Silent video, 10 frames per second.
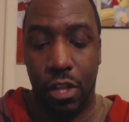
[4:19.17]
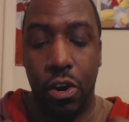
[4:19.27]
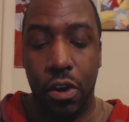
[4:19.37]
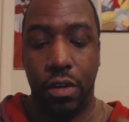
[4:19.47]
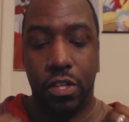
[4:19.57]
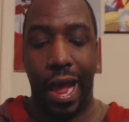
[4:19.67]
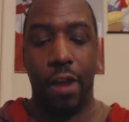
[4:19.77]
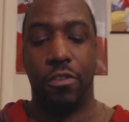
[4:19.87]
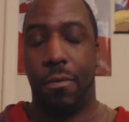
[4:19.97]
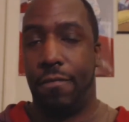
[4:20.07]
learn
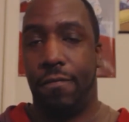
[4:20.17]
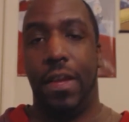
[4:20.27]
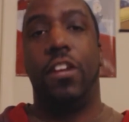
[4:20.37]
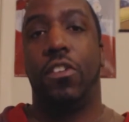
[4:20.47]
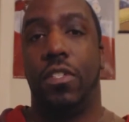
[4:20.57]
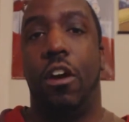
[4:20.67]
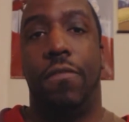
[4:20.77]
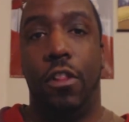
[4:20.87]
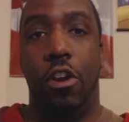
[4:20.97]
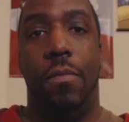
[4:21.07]
how to defend
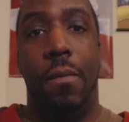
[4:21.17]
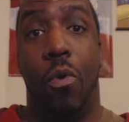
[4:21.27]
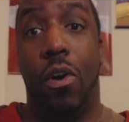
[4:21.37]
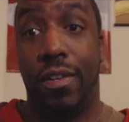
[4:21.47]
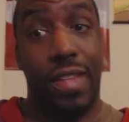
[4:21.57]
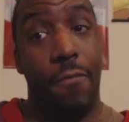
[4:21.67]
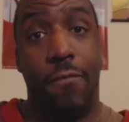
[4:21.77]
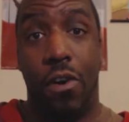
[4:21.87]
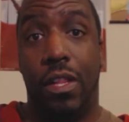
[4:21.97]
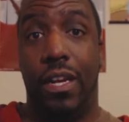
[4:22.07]
herself a little bit more and
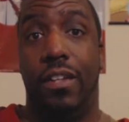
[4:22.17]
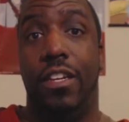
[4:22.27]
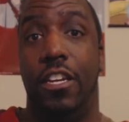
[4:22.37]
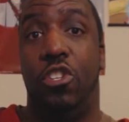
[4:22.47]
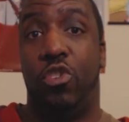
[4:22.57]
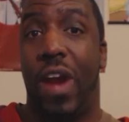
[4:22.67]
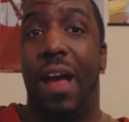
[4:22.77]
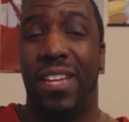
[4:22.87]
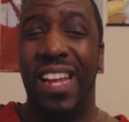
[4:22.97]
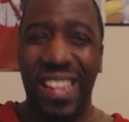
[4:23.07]
stop falling into these
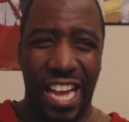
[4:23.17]
traps.